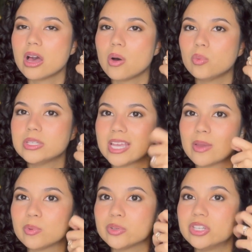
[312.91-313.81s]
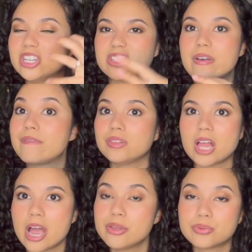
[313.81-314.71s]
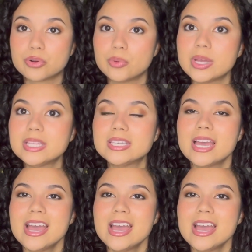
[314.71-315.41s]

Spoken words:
was able to just fly through it